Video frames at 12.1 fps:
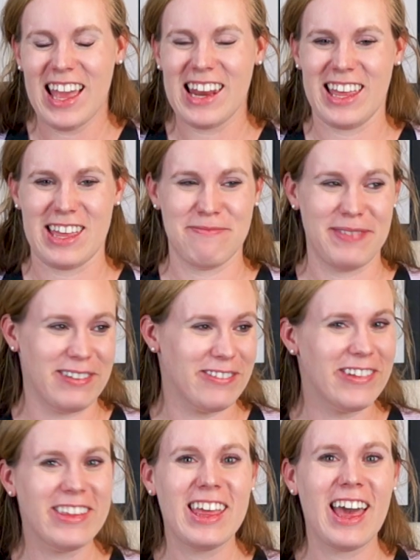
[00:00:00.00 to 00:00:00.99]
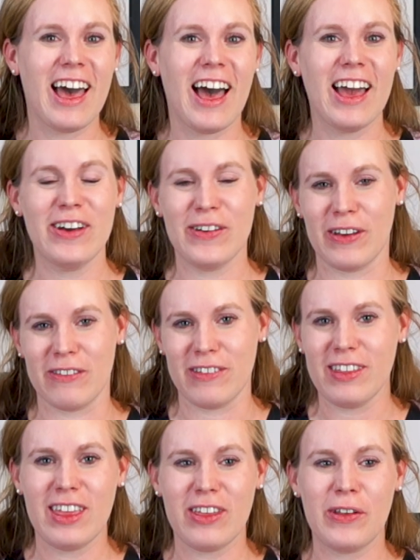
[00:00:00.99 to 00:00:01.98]
and it can be really hot or
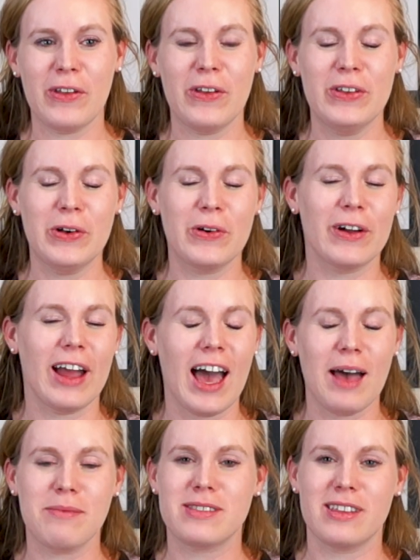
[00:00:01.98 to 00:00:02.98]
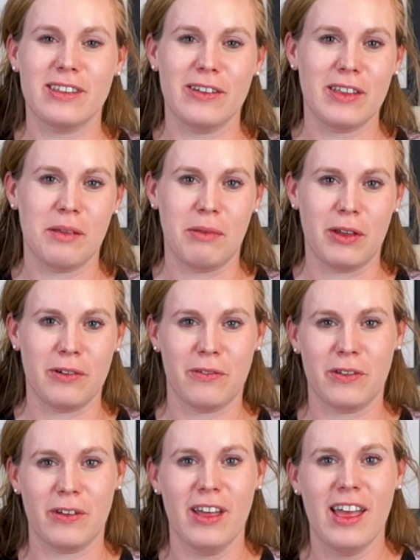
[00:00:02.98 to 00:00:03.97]
really cold or absolutely
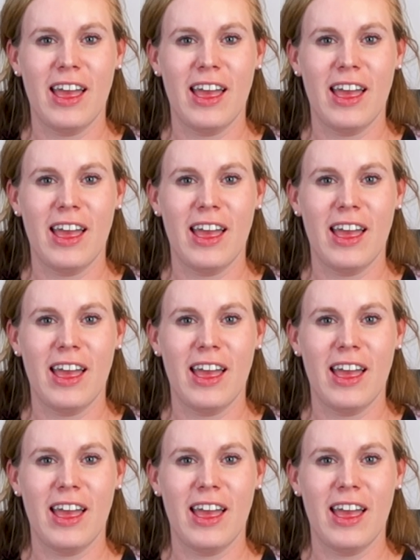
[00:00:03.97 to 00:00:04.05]
beautiful.